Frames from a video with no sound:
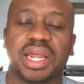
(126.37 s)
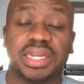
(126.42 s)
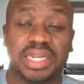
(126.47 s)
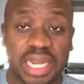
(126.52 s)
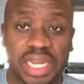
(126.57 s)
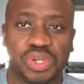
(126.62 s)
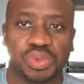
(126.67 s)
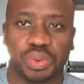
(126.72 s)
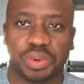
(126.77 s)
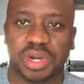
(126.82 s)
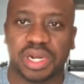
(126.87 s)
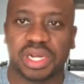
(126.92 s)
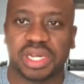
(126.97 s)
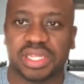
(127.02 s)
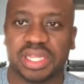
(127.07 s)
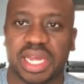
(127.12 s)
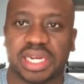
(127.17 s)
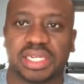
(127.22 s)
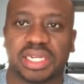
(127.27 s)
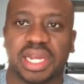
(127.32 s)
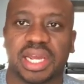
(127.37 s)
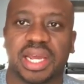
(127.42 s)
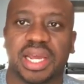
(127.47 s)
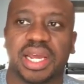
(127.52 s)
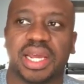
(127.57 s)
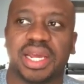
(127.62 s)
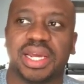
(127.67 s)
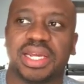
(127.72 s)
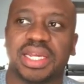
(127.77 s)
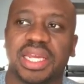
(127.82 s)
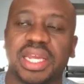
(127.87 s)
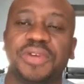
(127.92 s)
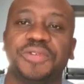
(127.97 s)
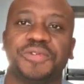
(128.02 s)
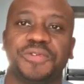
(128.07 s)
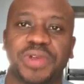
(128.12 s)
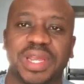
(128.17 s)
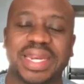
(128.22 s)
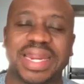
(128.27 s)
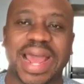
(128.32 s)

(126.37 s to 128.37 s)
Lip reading: network that if it